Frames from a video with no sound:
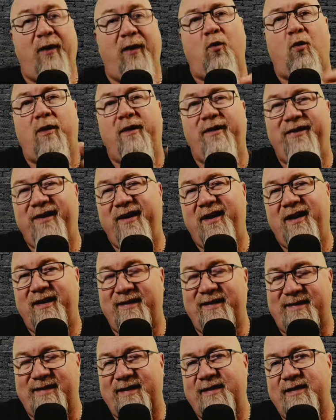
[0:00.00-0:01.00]
one thing I
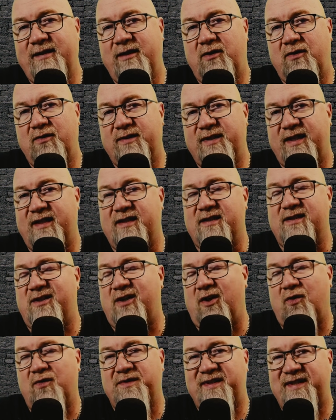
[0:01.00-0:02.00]
did note is
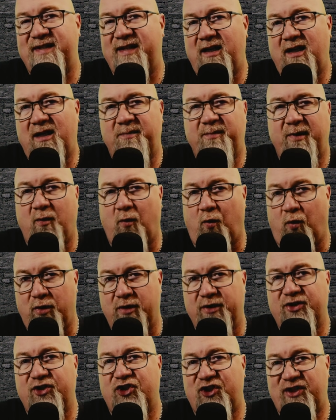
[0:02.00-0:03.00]
don't set up a
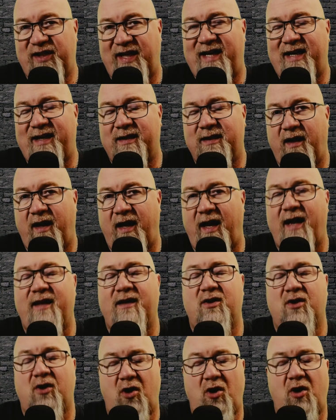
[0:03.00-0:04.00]
wood shack
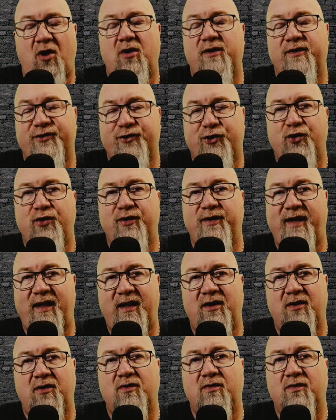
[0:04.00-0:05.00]
and call a
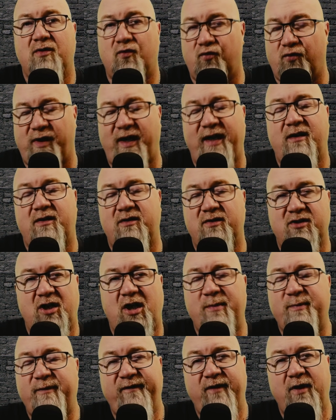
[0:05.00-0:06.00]
tornado right on
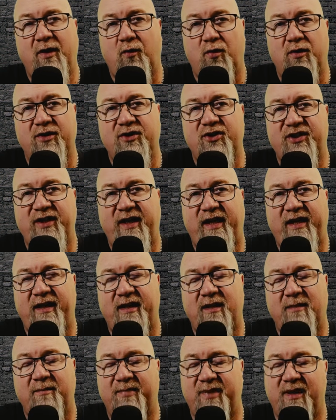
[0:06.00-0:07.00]
top of your wood
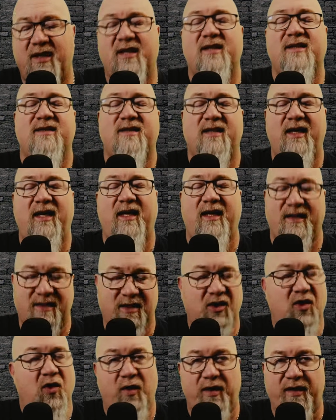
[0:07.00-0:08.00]
shack, because it's
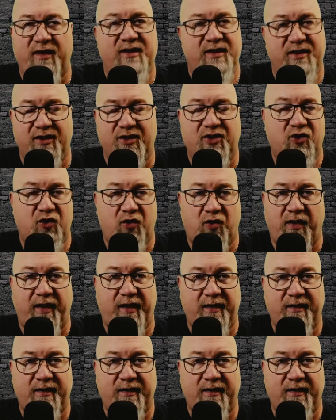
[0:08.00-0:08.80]
going to destroy it.